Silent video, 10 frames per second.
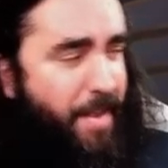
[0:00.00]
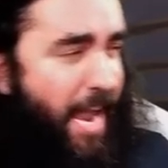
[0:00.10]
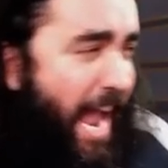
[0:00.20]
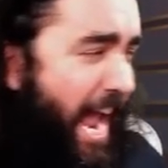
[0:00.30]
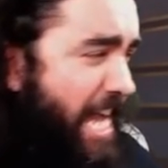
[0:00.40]

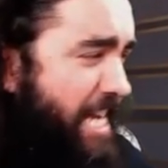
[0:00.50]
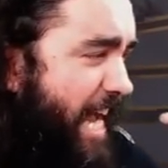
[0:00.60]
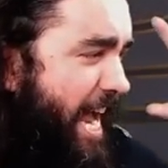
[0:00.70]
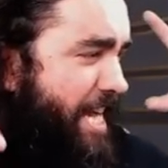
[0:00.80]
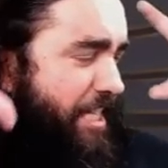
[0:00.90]
And
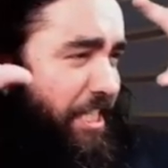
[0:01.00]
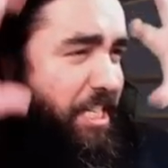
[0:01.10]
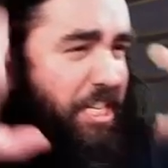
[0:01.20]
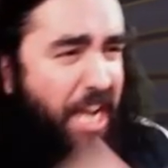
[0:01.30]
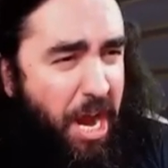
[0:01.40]
they
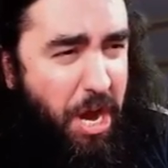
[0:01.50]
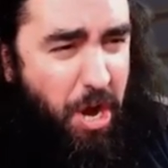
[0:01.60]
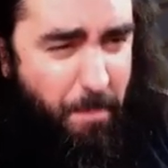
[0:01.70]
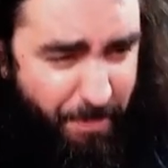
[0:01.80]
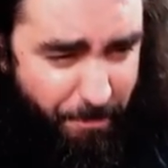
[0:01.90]

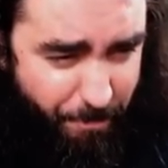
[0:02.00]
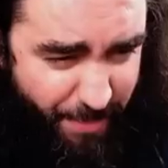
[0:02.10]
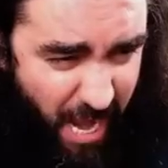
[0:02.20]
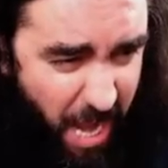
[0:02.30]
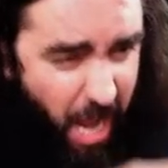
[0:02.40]
scoop!
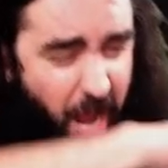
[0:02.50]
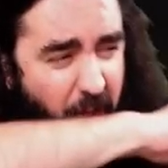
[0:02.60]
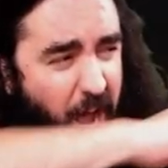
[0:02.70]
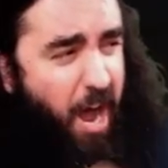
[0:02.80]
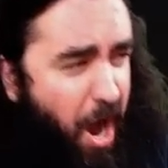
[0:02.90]

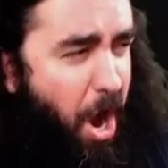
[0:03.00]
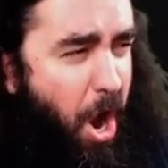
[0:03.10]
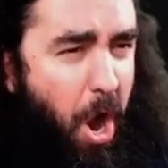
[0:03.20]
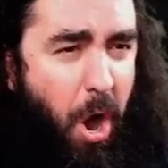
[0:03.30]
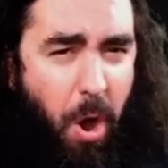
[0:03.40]

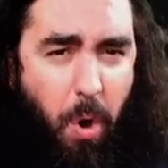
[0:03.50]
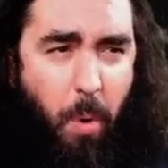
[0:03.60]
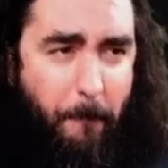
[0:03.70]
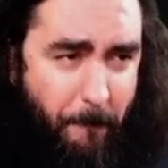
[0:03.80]
Oh,